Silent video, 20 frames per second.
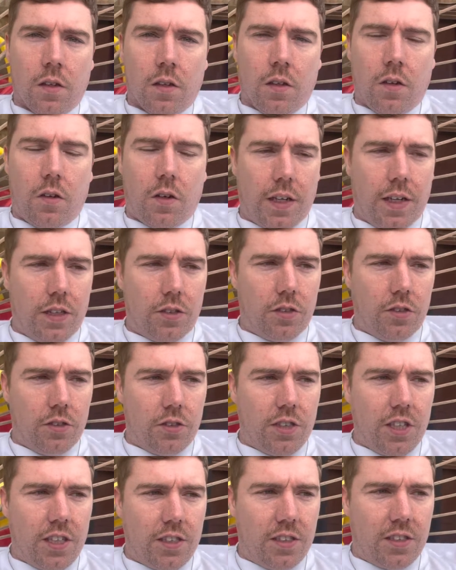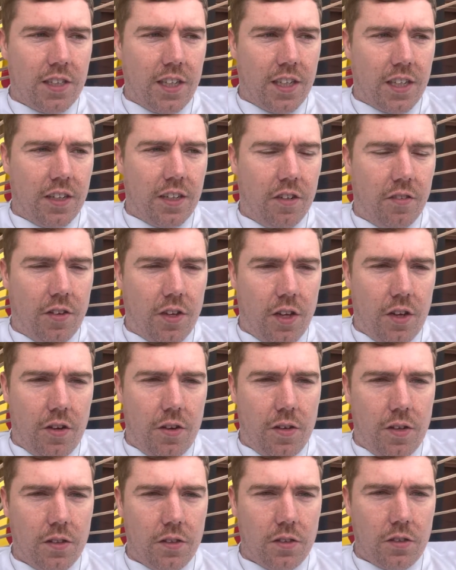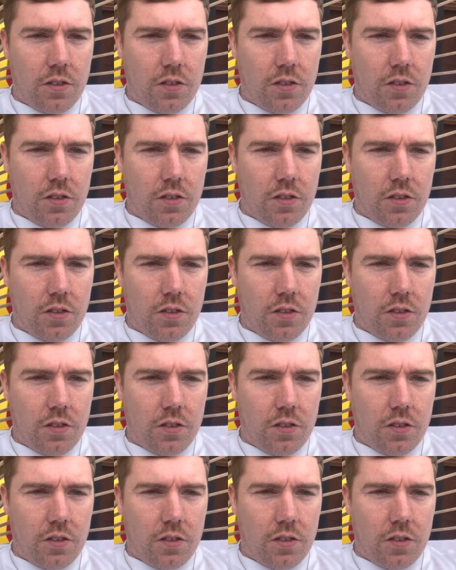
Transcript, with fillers: Okay, so 60 second review.